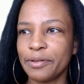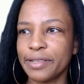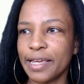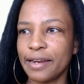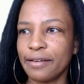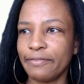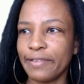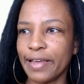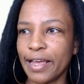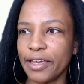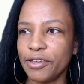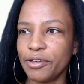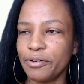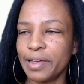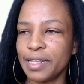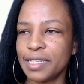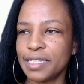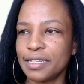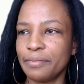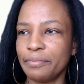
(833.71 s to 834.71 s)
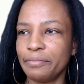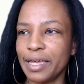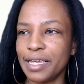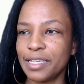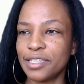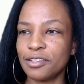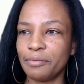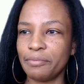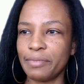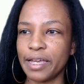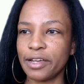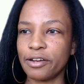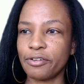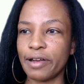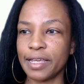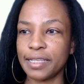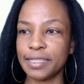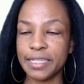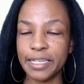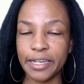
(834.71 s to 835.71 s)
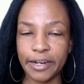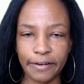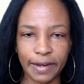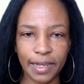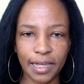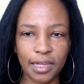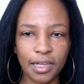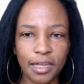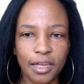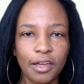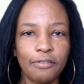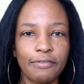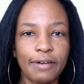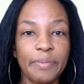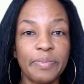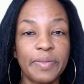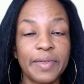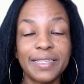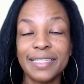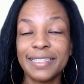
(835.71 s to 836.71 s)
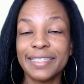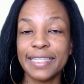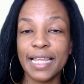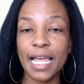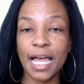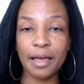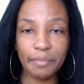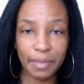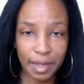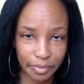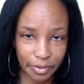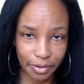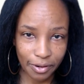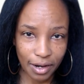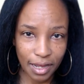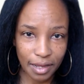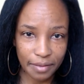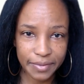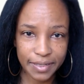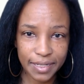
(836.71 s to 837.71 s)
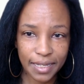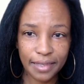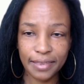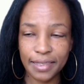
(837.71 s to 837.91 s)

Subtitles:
that evaluates them based on my criteria, right? This is not my prompt.